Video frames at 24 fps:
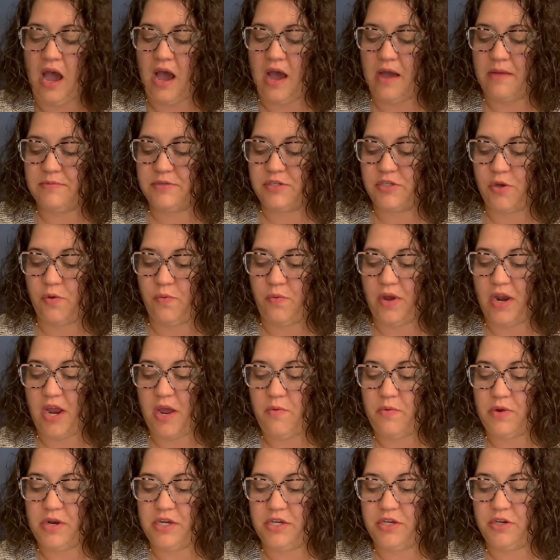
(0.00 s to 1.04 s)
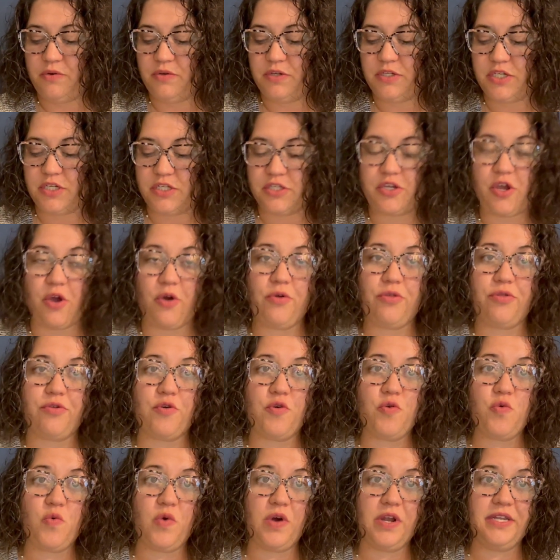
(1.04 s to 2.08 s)
So what I want to do is just go
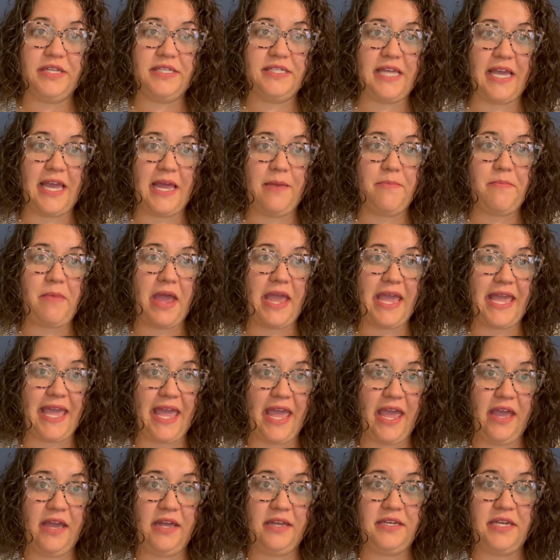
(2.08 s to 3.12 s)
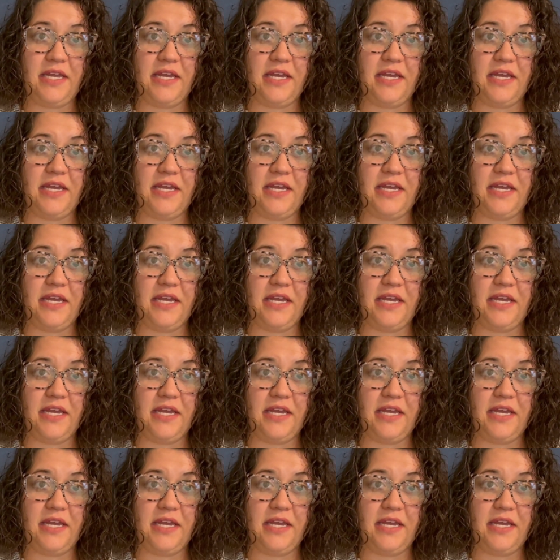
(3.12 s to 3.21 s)
through what is in my kit,